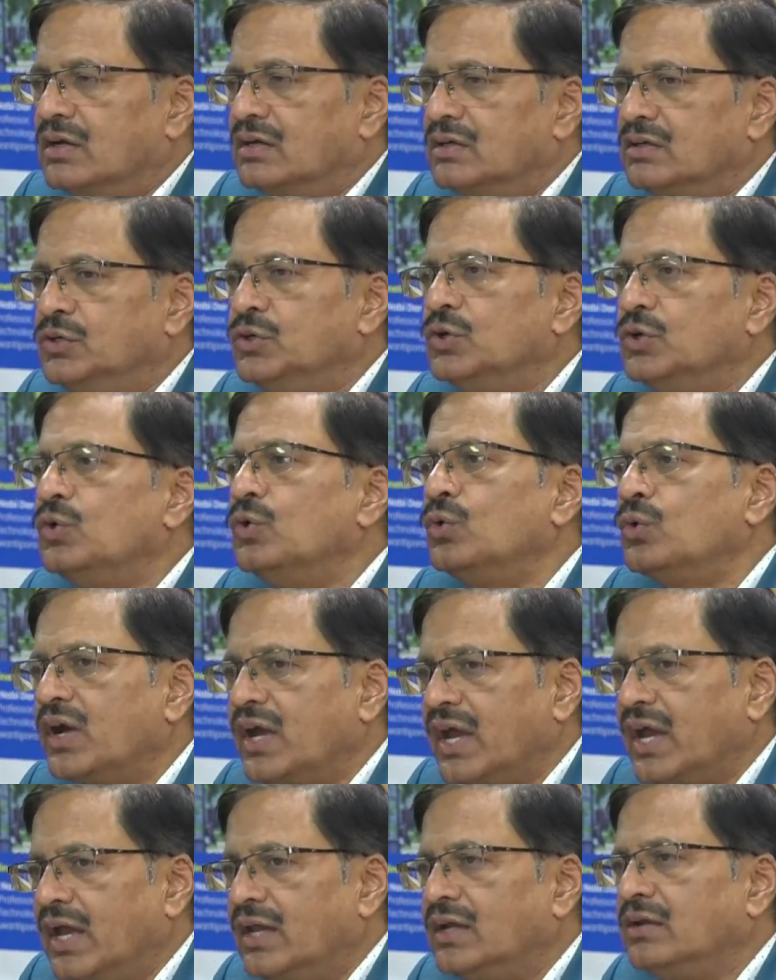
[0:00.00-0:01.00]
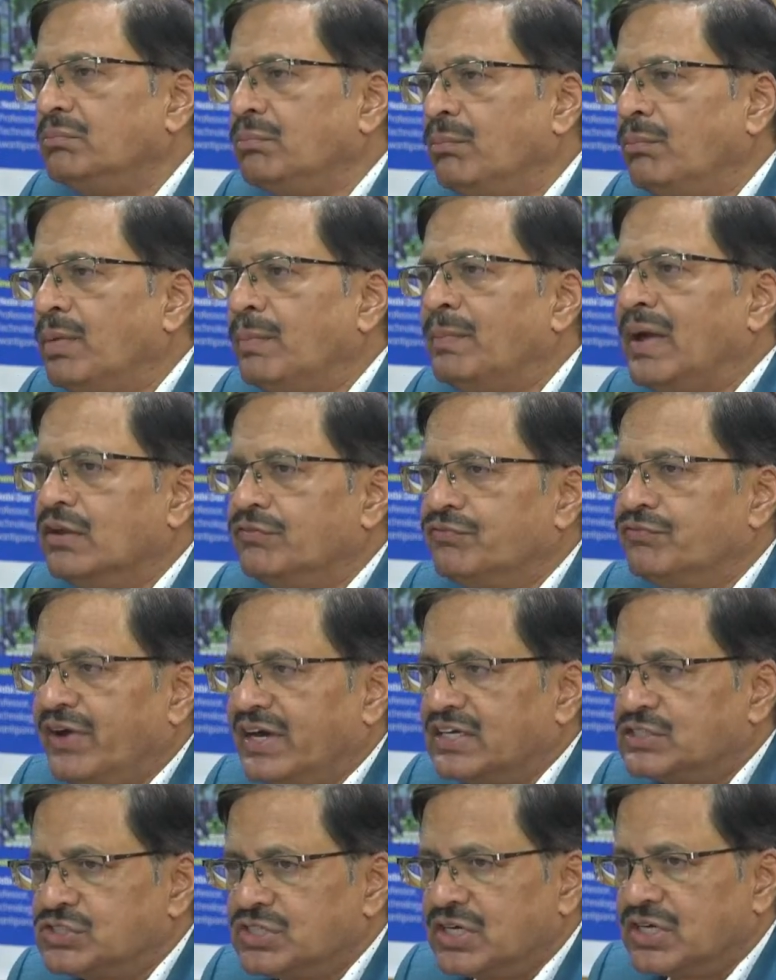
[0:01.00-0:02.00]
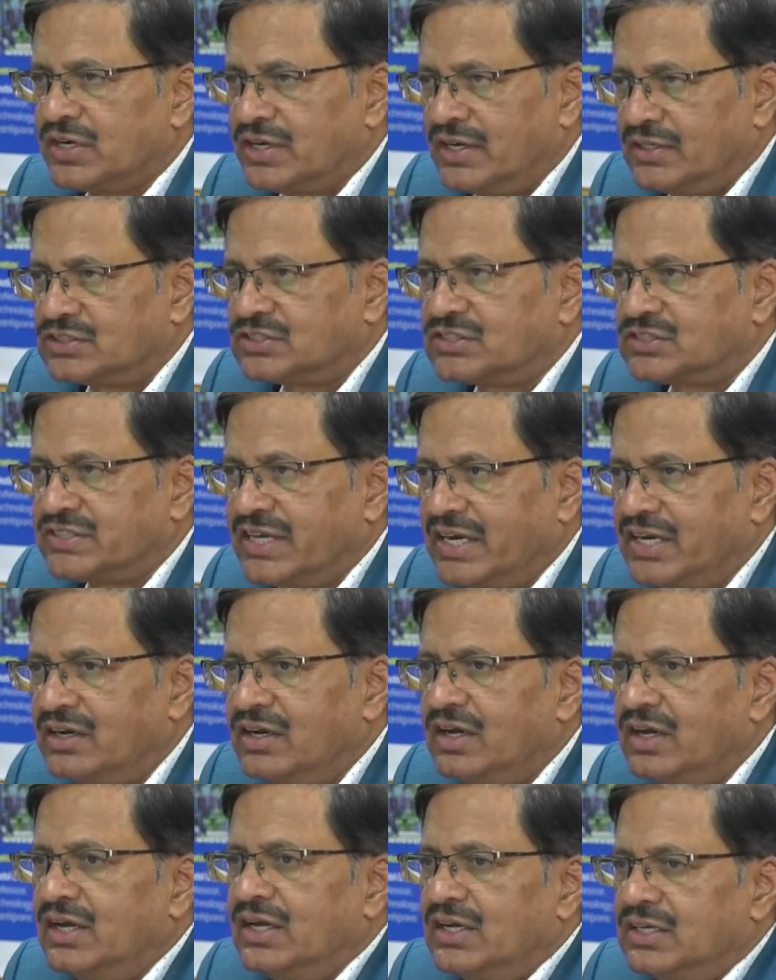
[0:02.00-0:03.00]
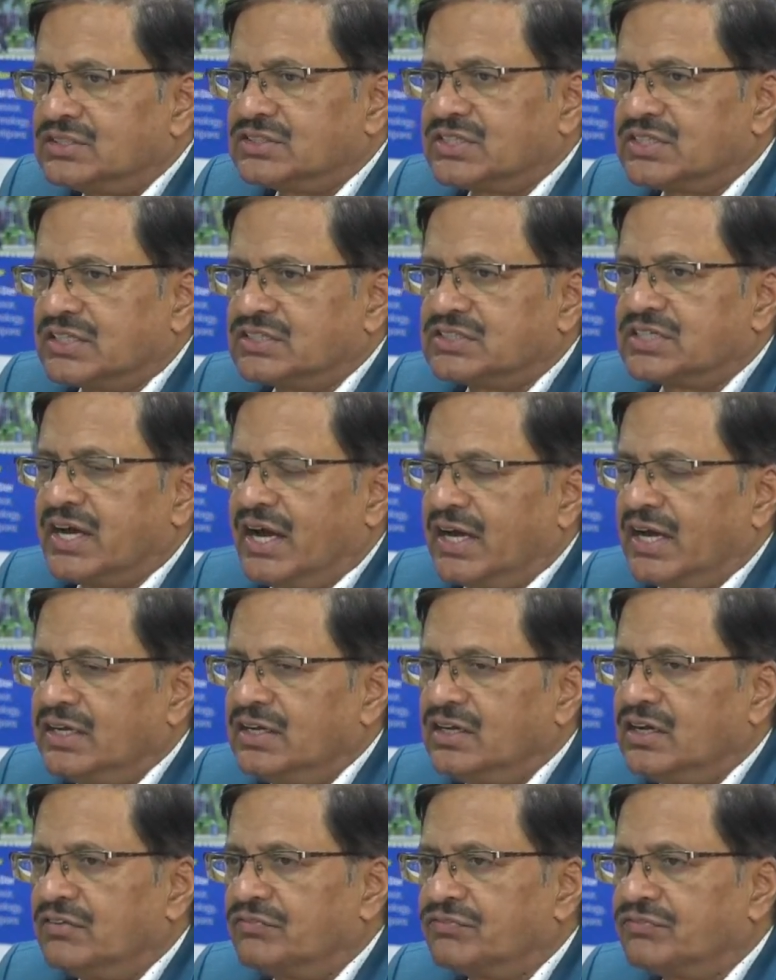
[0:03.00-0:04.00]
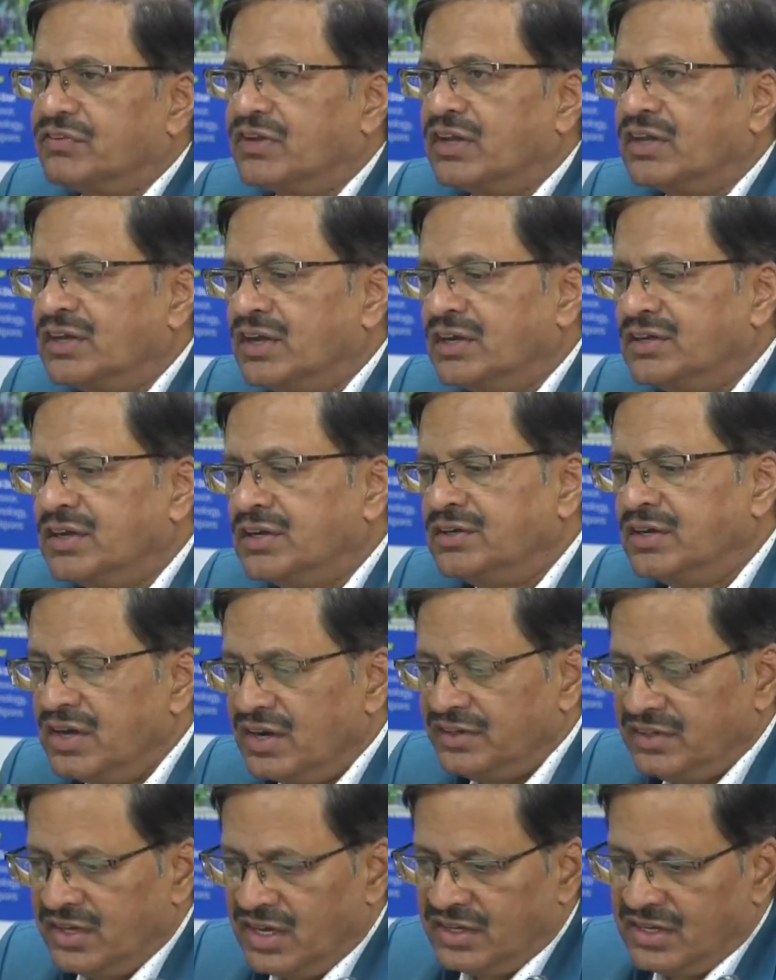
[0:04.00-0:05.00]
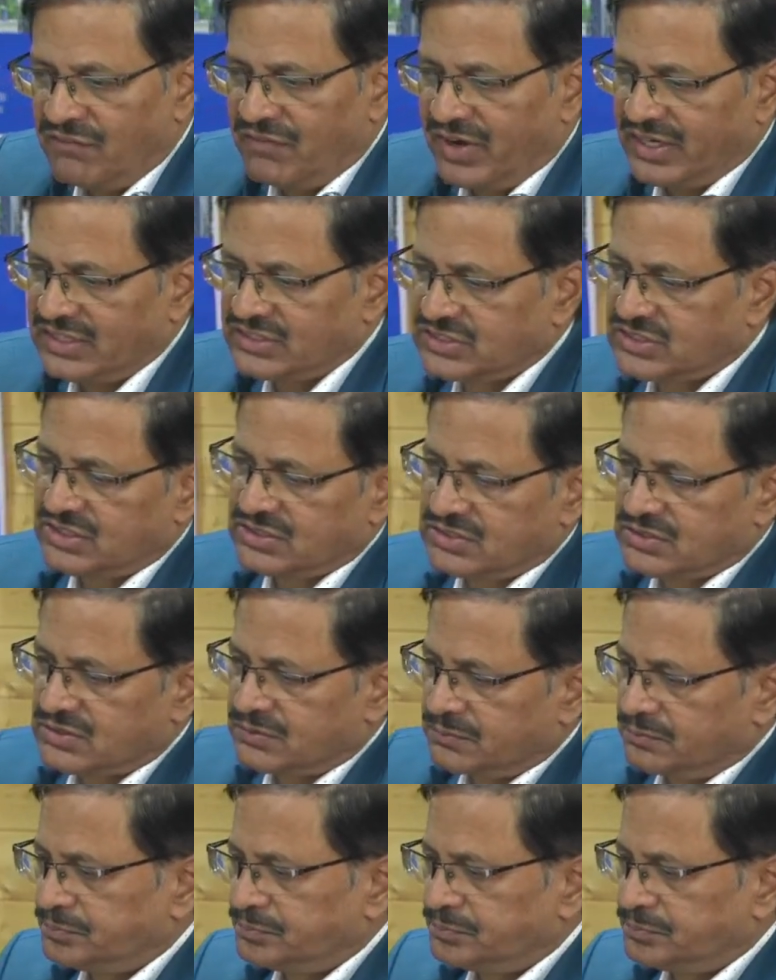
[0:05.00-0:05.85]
you can manufacture and sell such kind of devices.